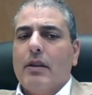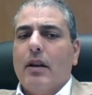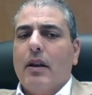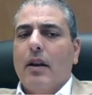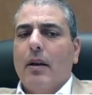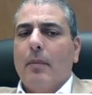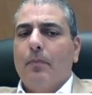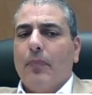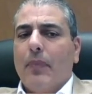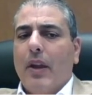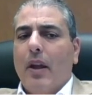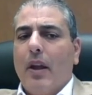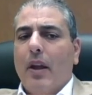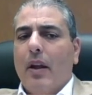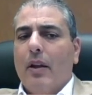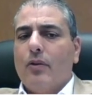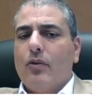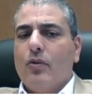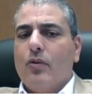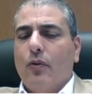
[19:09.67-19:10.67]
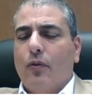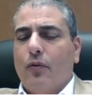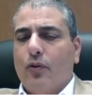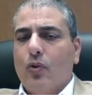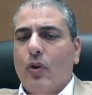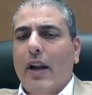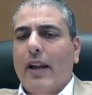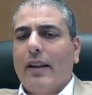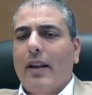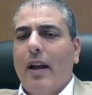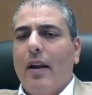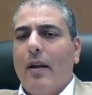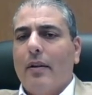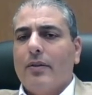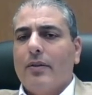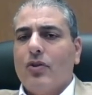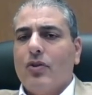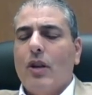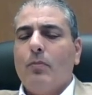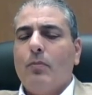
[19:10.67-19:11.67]
to get
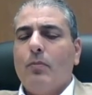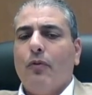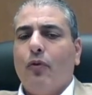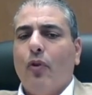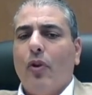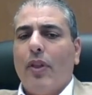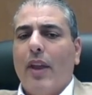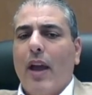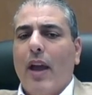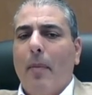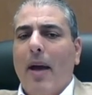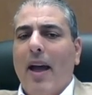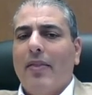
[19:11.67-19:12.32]
a treatment for them.